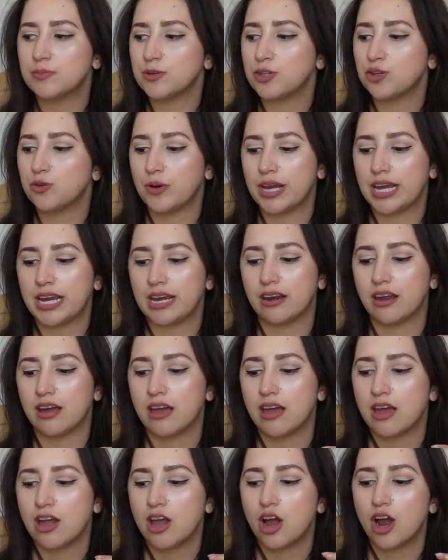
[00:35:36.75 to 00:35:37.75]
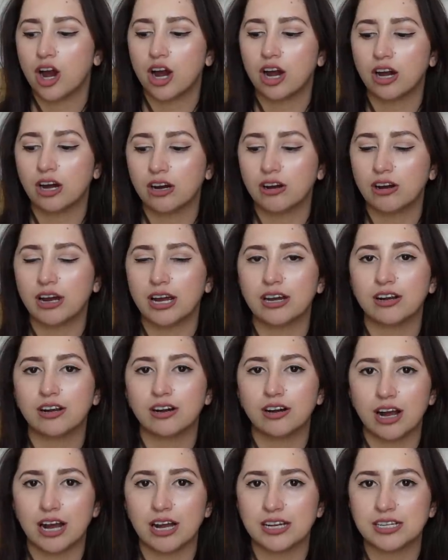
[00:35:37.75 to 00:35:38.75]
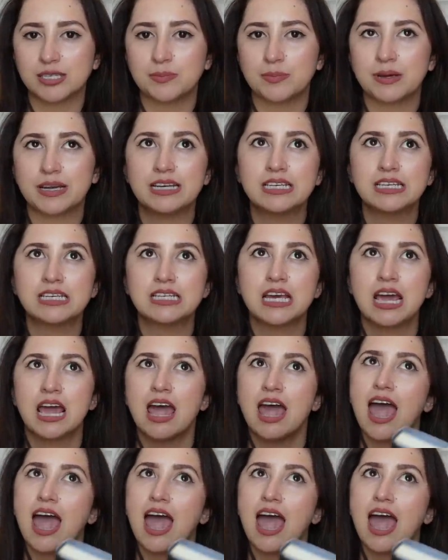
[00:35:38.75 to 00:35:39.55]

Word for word: between her and her husband.